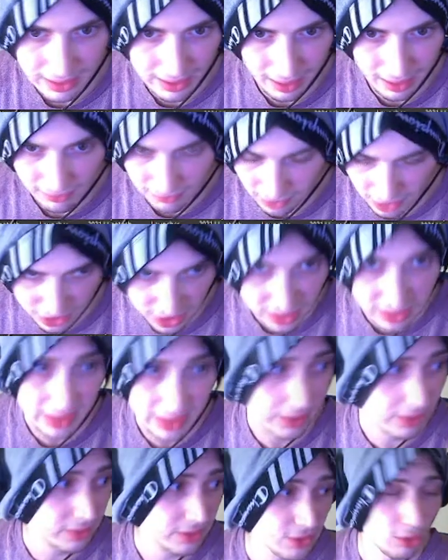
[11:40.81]
a
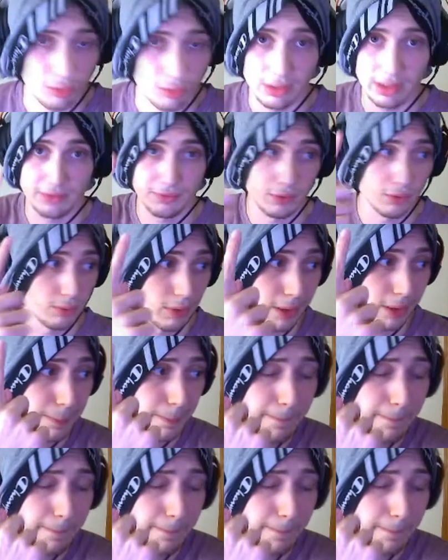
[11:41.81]
versatile assault rifle one